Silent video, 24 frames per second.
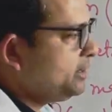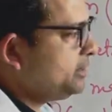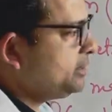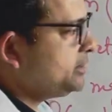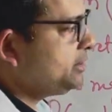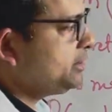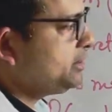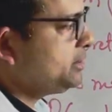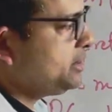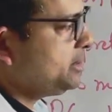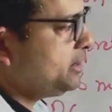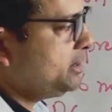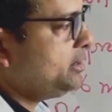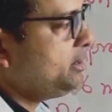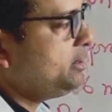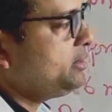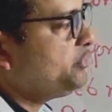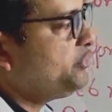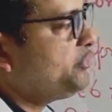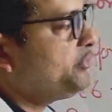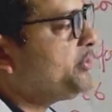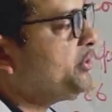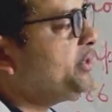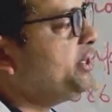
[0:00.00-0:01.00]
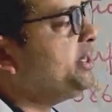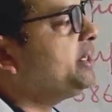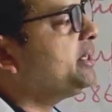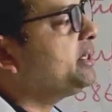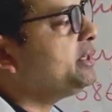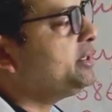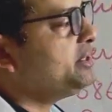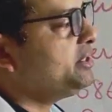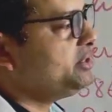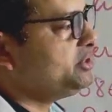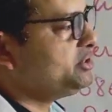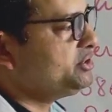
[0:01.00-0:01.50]
the 3
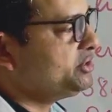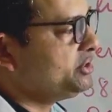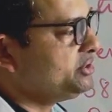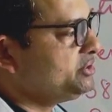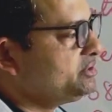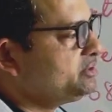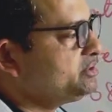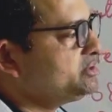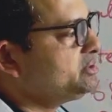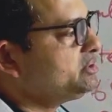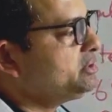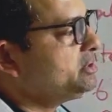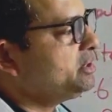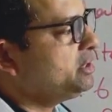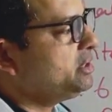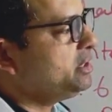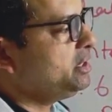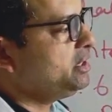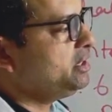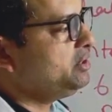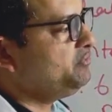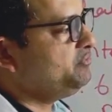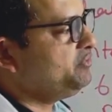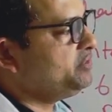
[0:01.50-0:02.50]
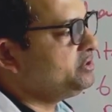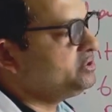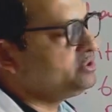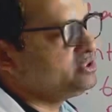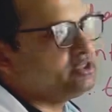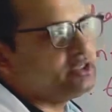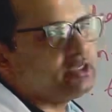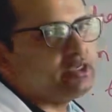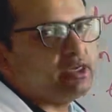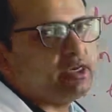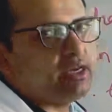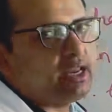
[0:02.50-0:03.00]
conditions in which
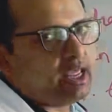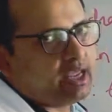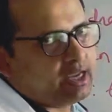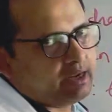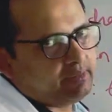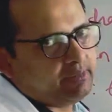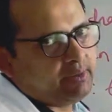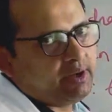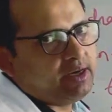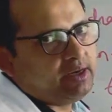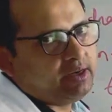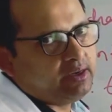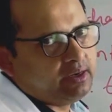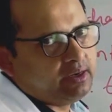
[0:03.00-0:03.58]
NAGMA